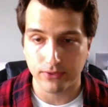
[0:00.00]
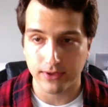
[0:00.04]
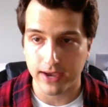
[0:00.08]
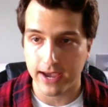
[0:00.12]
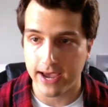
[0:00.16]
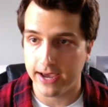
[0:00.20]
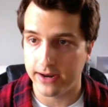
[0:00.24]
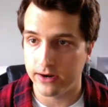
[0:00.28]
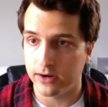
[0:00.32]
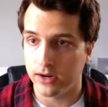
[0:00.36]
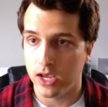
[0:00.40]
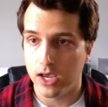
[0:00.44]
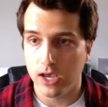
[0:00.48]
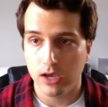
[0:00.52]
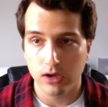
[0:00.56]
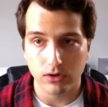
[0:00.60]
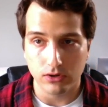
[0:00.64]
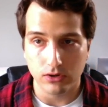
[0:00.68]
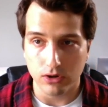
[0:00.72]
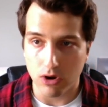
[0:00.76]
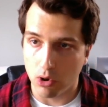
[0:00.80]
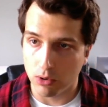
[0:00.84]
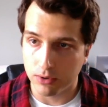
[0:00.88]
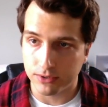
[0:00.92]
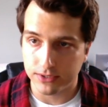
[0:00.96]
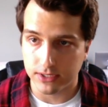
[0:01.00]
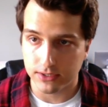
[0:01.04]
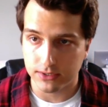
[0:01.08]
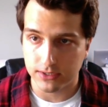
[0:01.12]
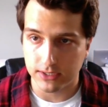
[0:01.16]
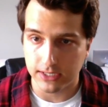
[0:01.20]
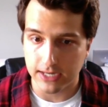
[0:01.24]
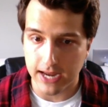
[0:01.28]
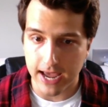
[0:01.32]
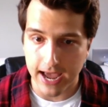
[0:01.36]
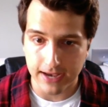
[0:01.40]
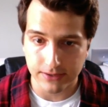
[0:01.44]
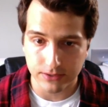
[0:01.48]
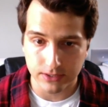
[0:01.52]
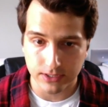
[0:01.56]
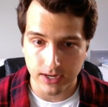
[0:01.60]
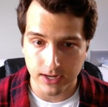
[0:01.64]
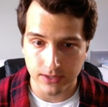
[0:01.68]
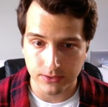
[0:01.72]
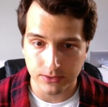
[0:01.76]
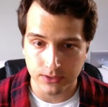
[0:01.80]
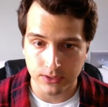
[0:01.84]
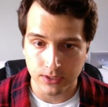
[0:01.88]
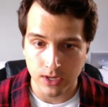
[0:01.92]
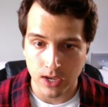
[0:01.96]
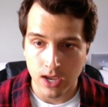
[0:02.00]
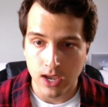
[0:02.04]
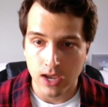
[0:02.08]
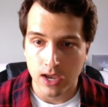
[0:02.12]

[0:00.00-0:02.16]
I had no existing assets,